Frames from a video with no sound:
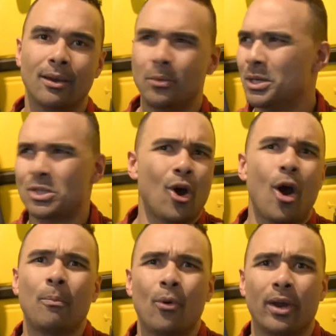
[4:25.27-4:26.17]
What is
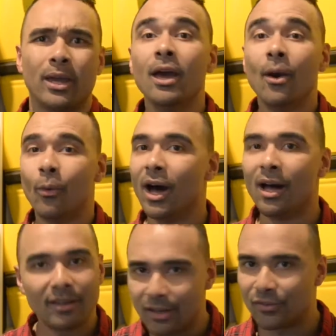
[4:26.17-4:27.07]
Starboy?
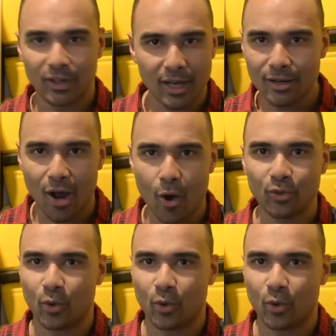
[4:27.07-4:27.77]
Well, if you didn't know,